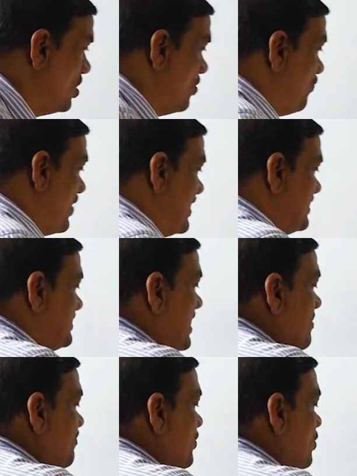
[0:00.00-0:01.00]
for
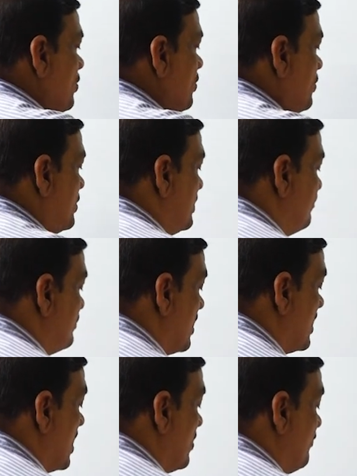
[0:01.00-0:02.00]
example, if the
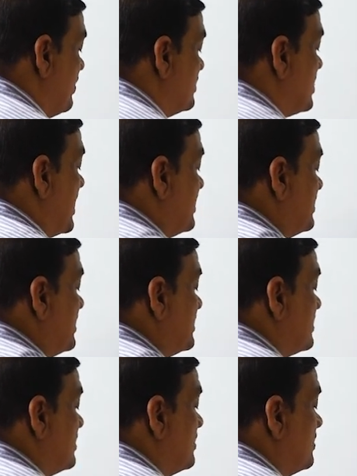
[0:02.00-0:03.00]
curve is like
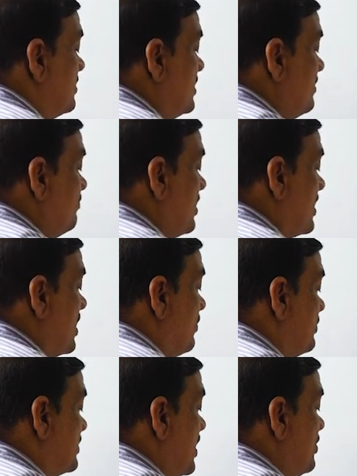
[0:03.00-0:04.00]
this,
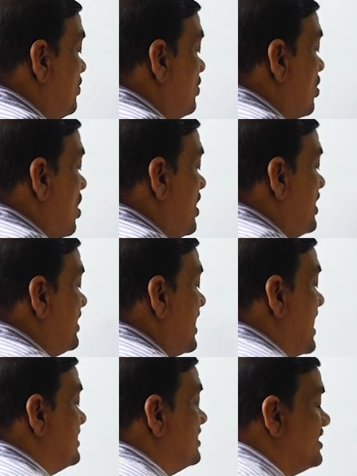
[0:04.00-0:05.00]
can you draw a
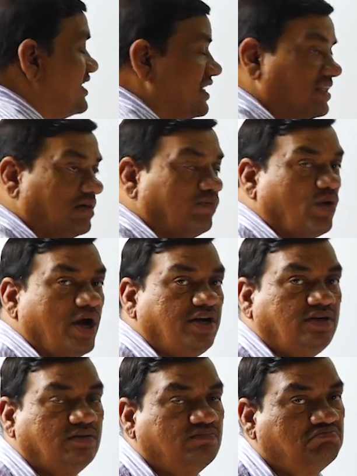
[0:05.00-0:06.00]
tangent at that
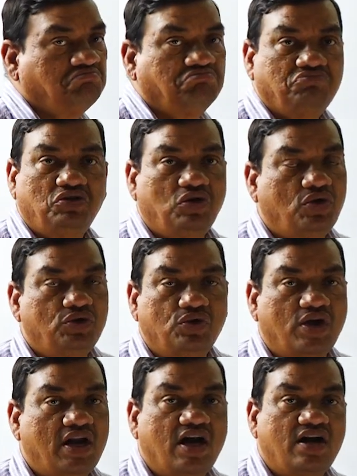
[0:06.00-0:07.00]
point? No, you
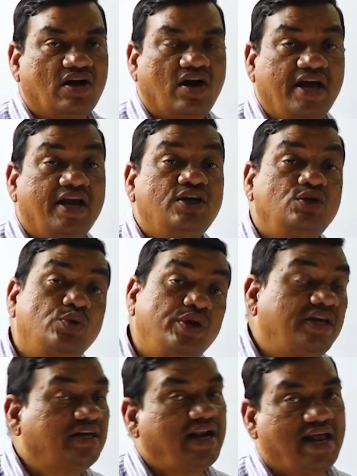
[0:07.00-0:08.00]
cannot draw a
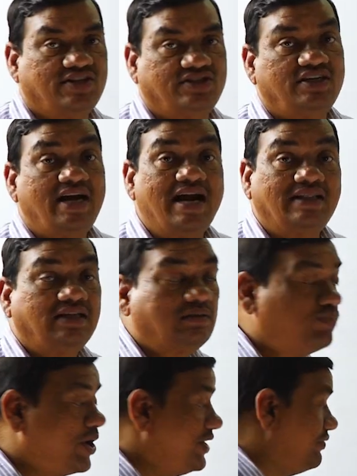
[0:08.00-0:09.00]
unique tangent at
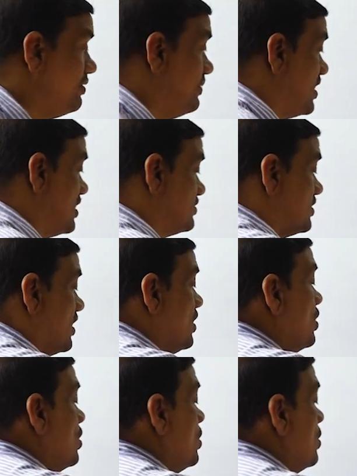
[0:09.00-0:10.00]
that point. Why? Because
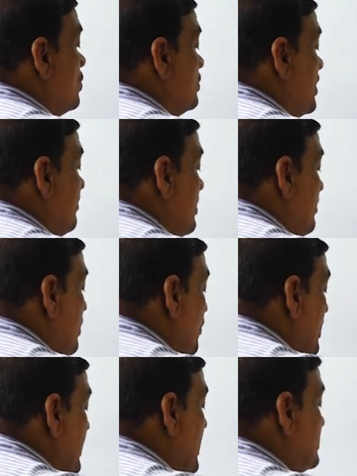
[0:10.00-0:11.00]
there may be
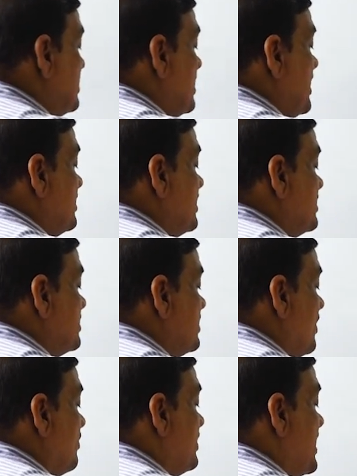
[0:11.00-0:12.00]
one tangent like this,
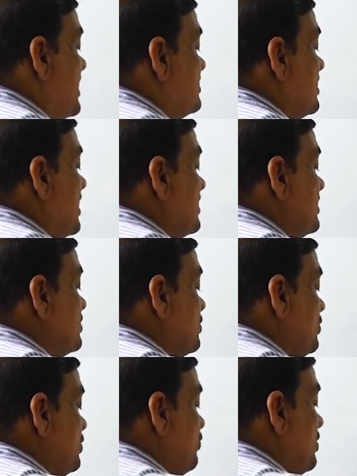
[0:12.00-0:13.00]
one tangent like this.
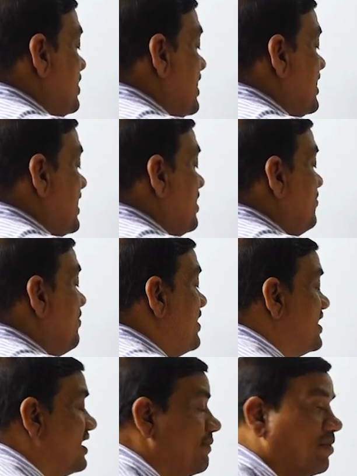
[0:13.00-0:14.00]
So, you will get an
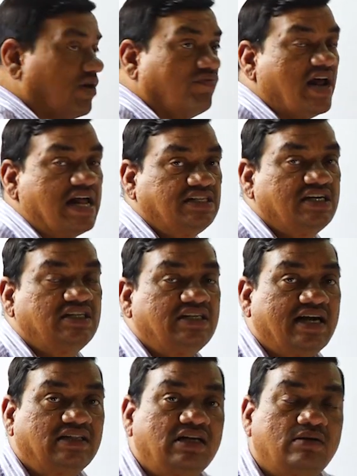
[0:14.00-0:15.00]
infinite number of tangents
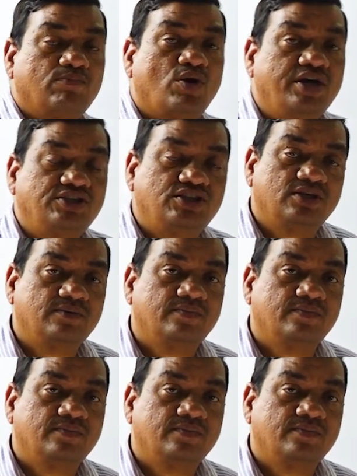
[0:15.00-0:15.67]
at that point.